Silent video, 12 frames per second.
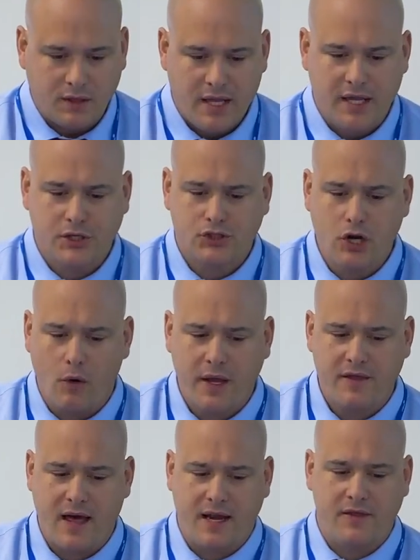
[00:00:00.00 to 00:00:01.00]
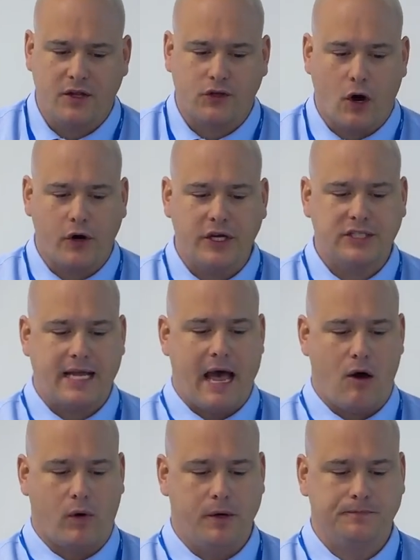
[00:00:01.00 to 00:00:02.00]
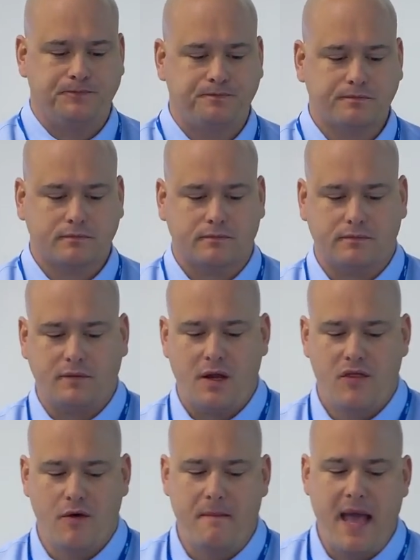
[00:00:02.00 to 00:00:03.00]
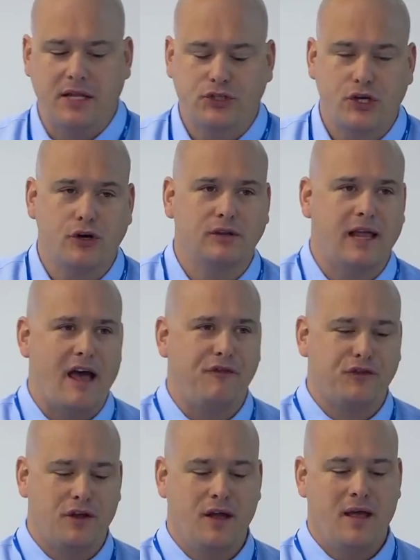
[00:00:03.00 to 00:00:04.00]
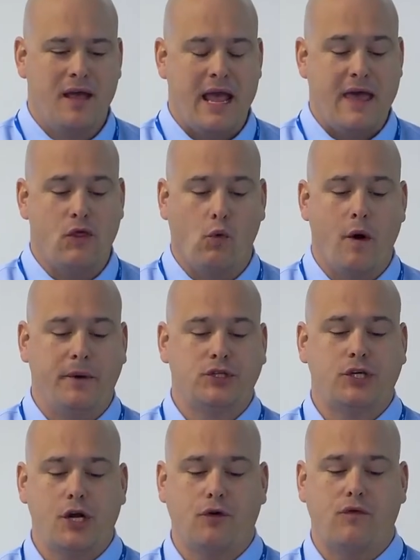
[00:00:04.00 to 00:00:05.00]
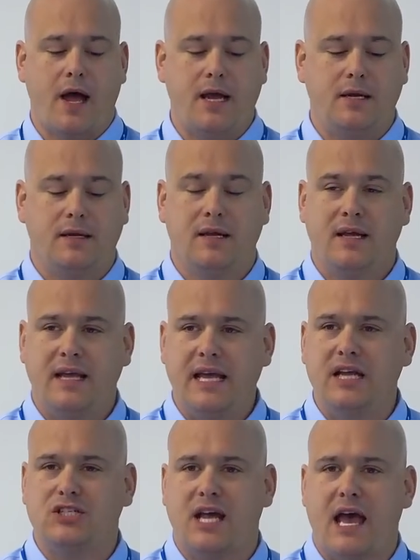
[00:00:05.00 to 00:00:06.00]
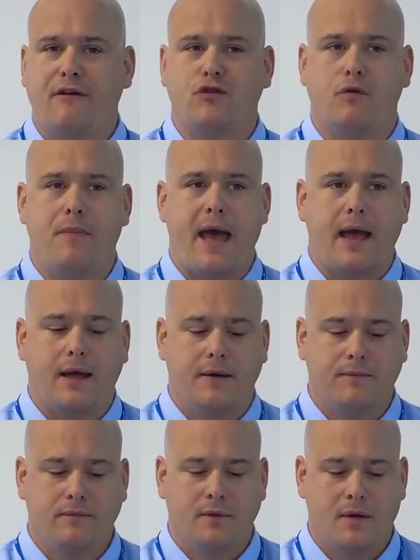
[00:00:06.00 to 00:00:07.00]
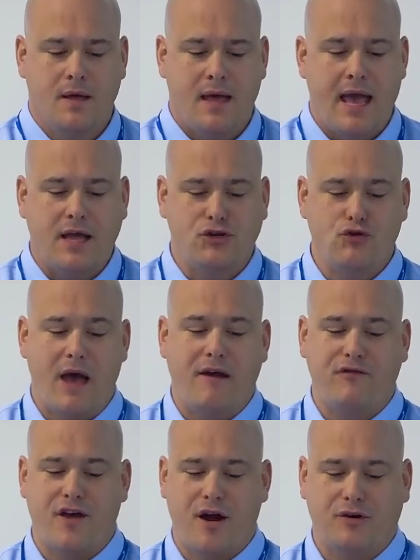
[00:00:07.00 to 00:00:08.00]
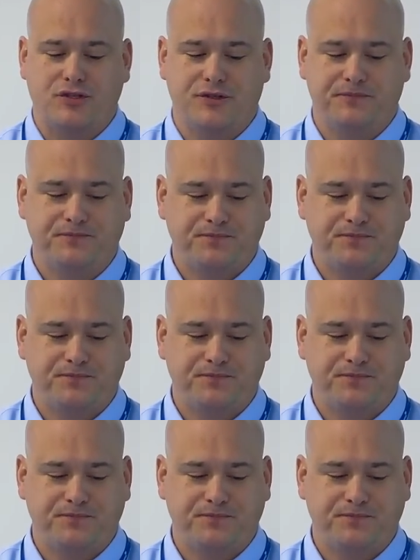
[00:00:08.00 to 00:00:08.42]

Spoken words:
It is knowing that in the darkest hour, the man to your left and the woman to your right each have your back, and you have theirs.